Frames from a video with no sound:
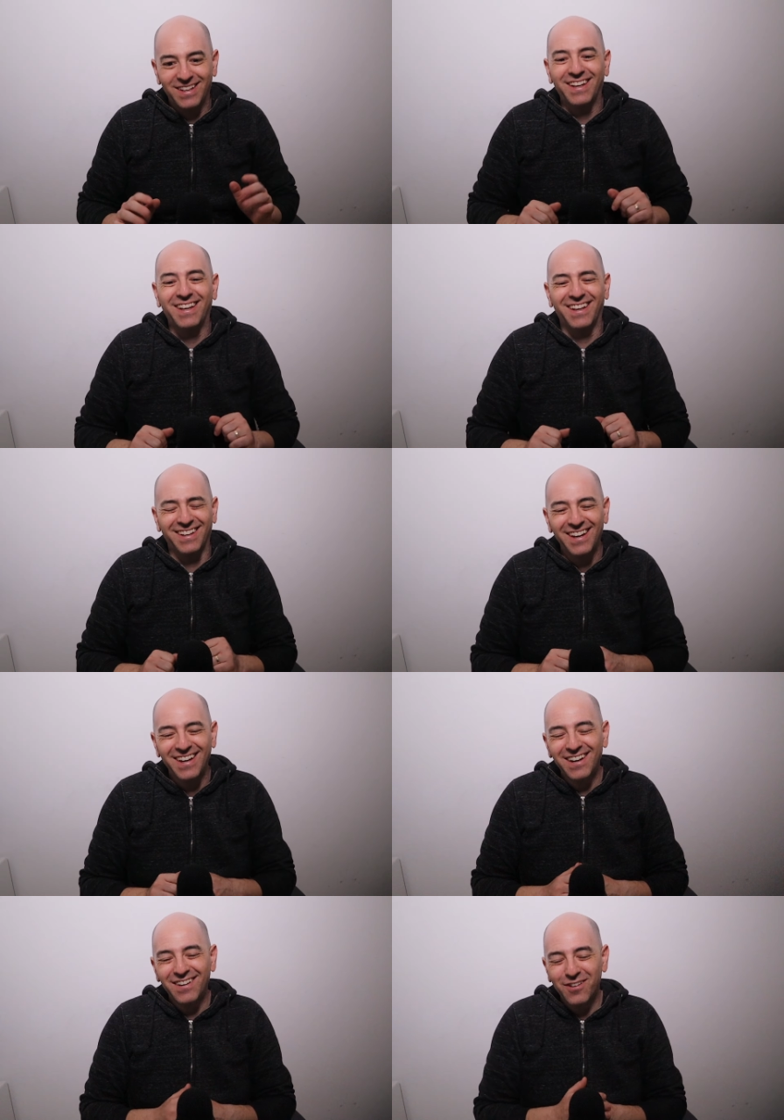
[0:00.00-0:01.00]

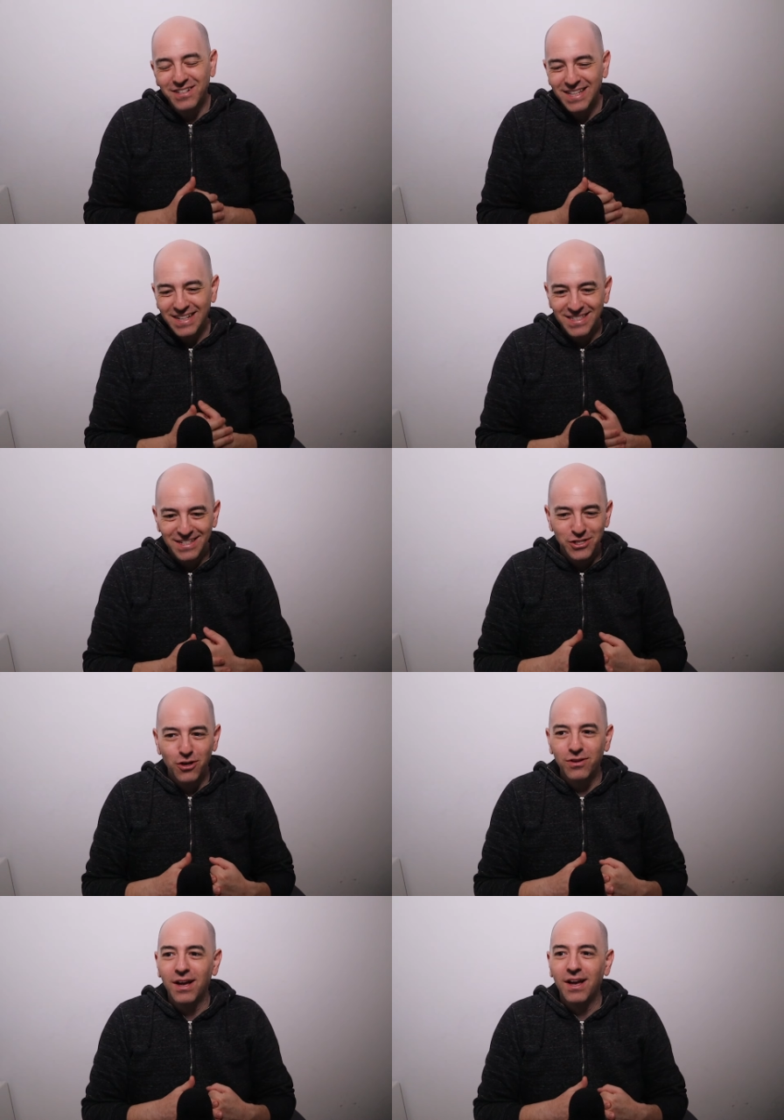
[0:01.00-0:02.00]
Of course, that's a
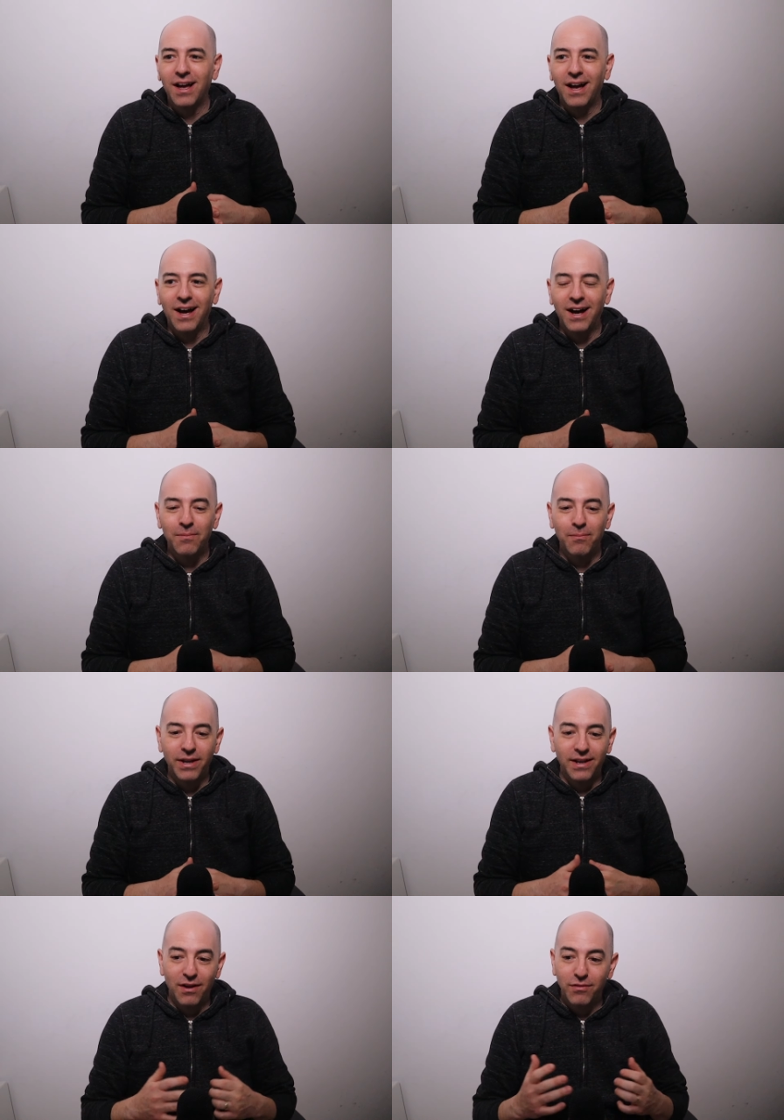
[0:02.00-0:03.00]
joke,
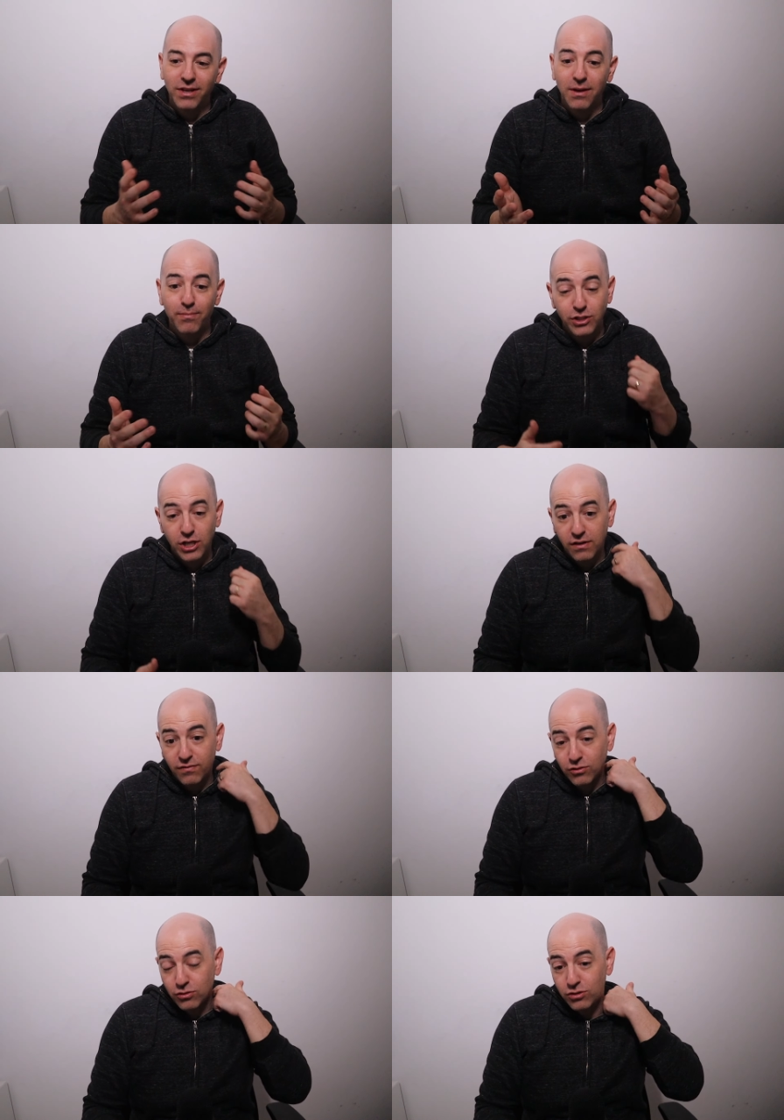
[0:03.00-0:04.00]
but I really appreciate if
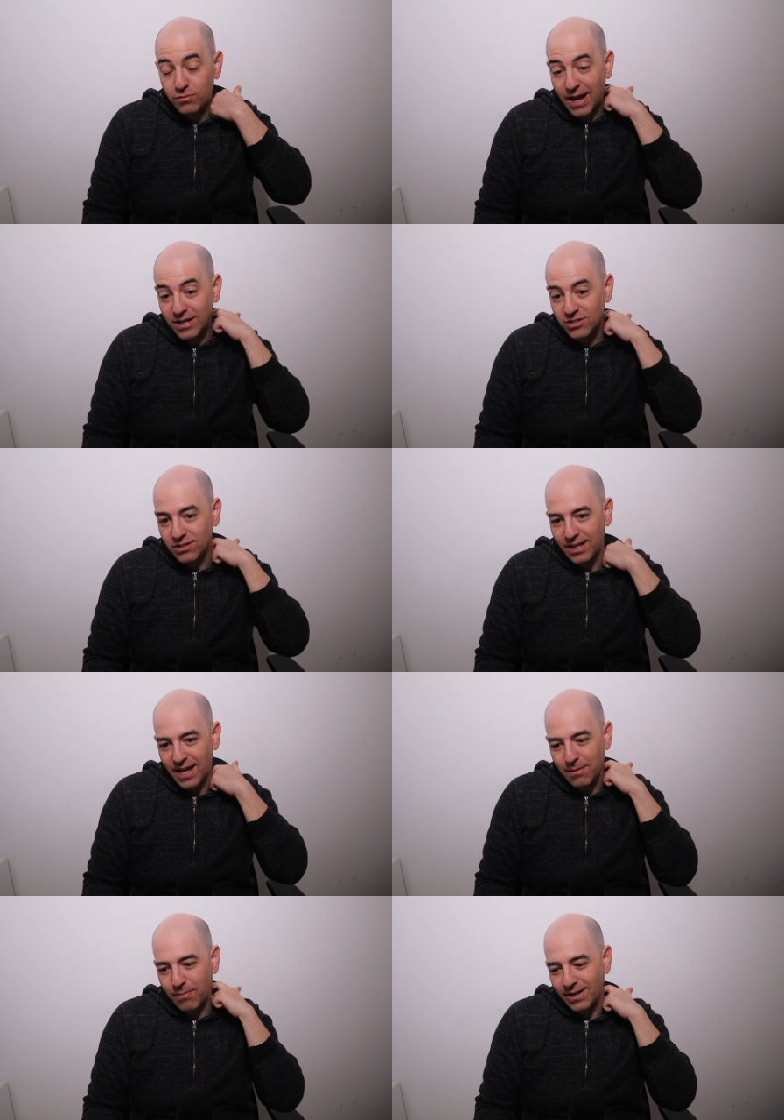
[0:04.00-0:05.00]
you do smash the
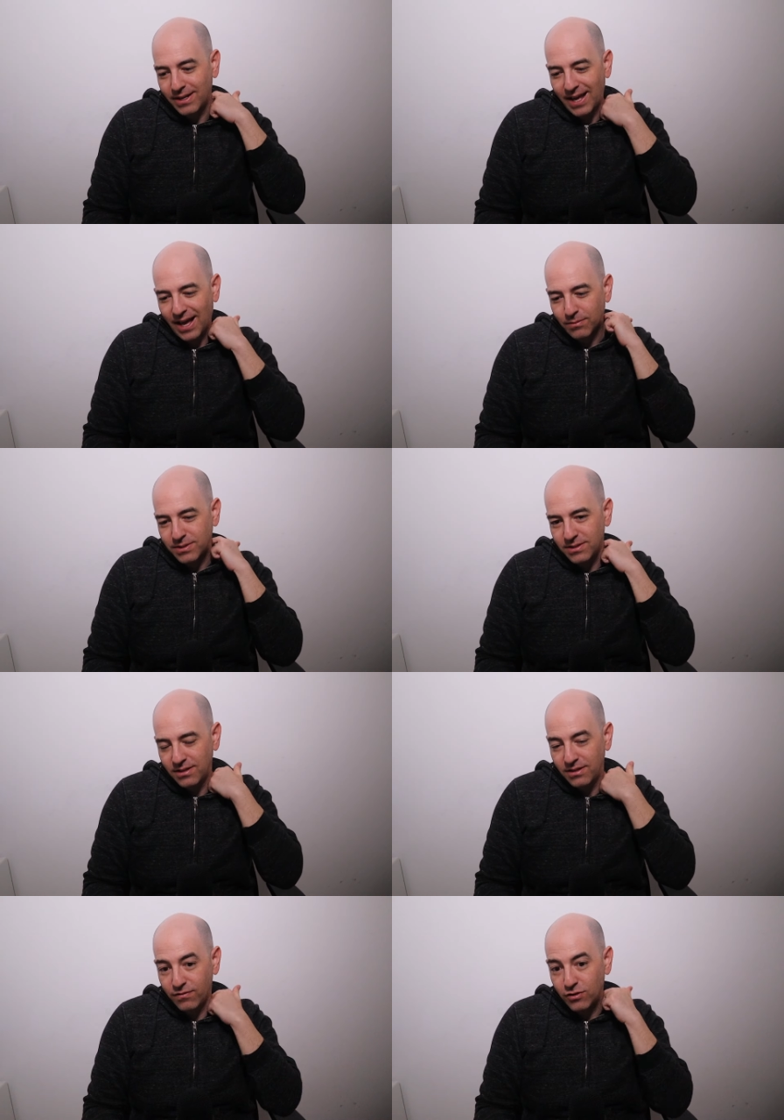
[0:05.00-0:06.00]
like button. It helps the
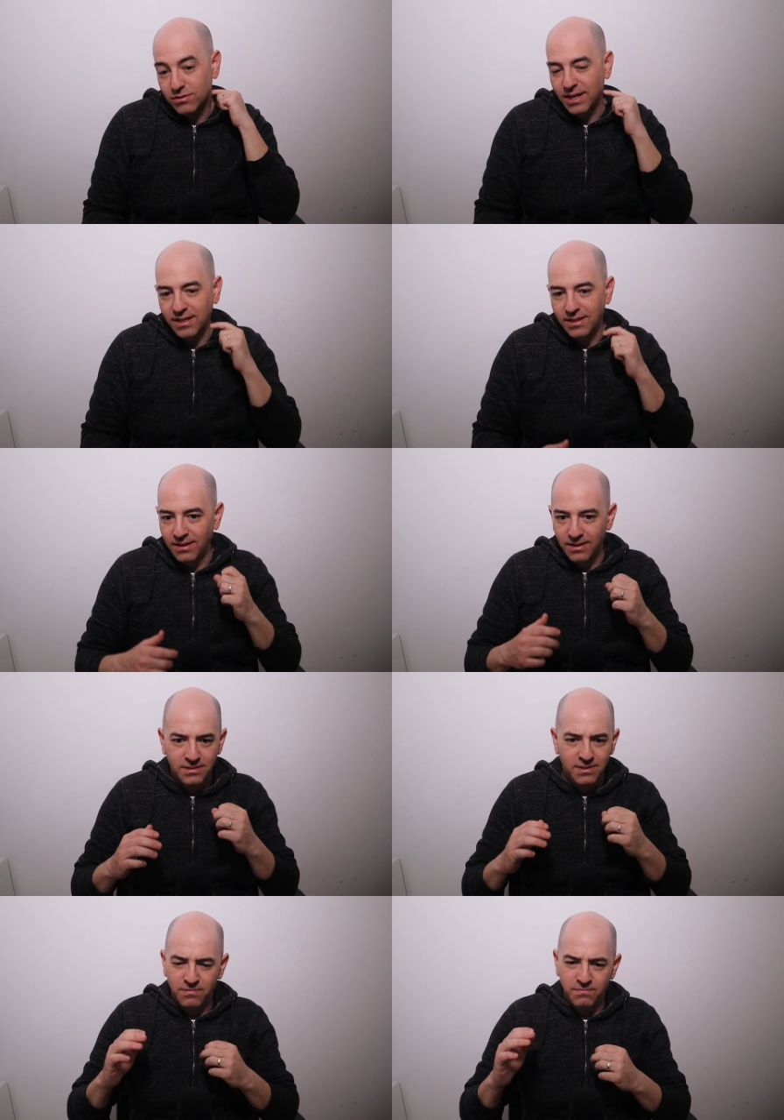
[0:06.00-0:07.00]
views. Like,
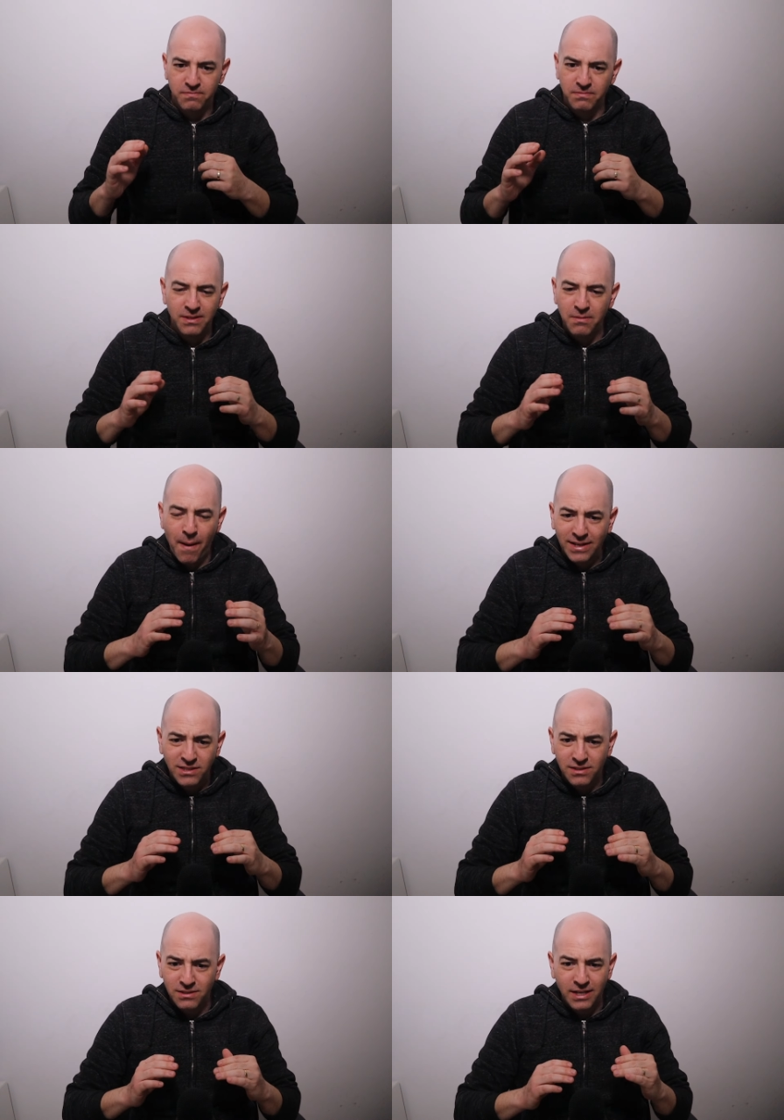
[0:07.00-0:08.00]
it's in the
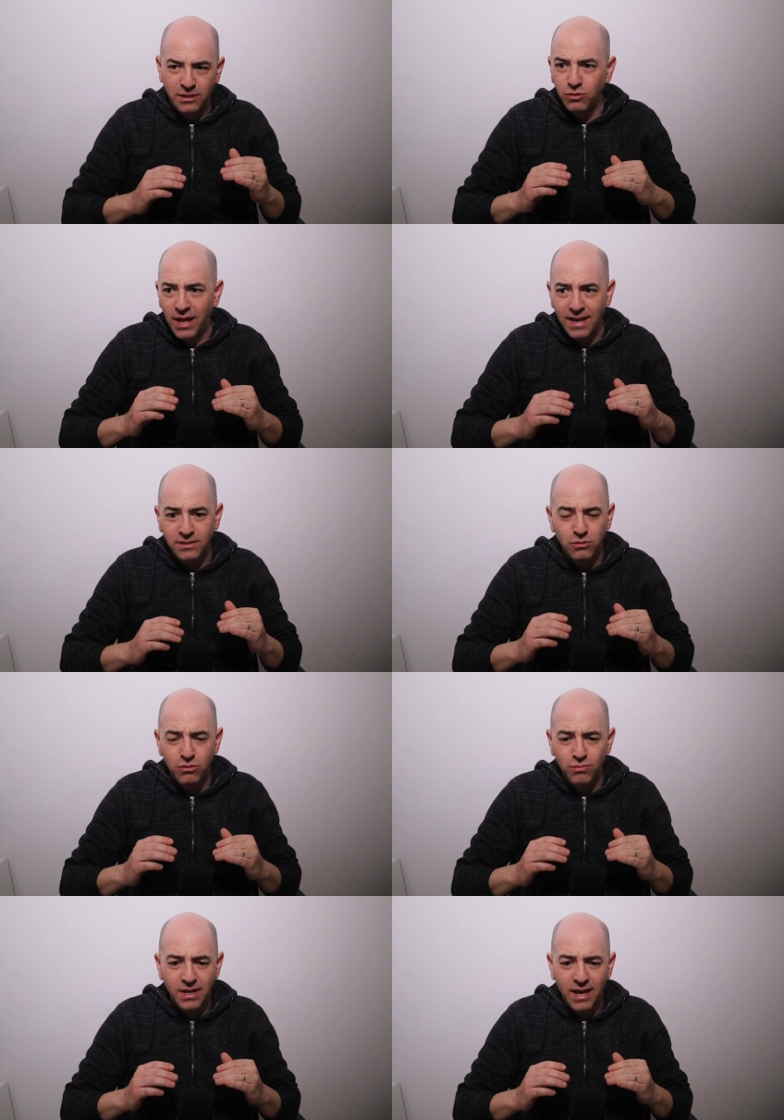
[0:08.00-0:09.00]
past like 2 days,
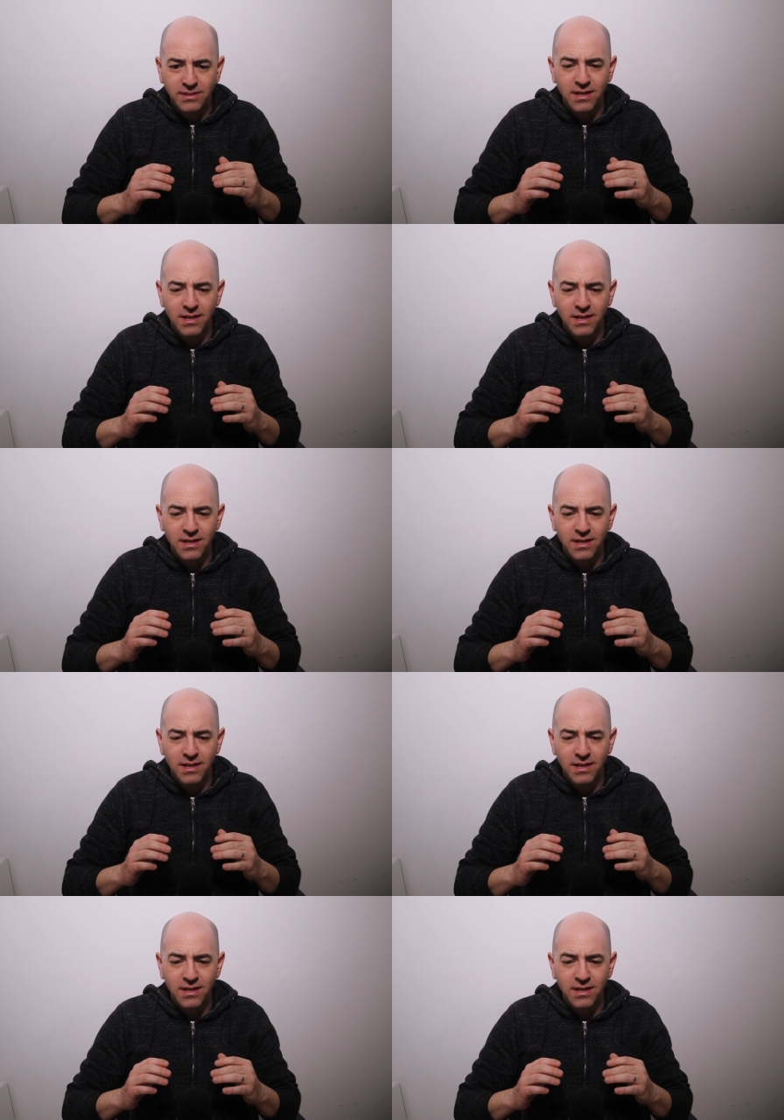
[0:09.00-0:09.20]
2-3 days,